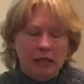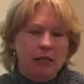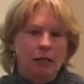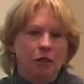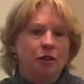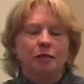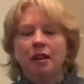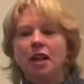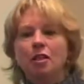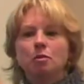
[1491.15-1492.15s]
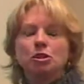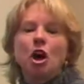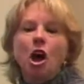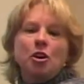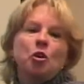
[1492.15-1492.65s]
You know, you get the most
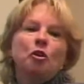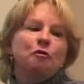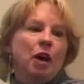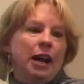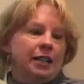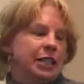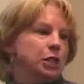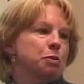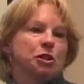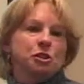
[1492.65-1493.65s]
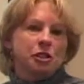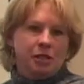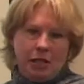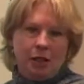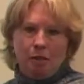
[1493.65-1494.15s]
hardcore phonics expert is going to
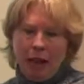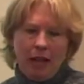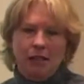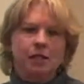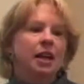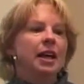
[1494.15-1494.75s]
say they're balanced,